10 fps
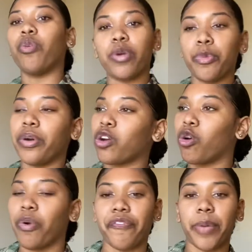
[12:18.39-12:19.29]
When you put a
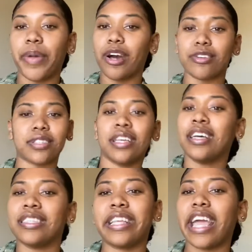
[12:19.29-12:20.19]
group of females
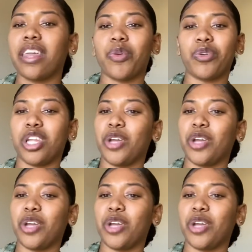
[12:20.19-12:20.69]
together, what do you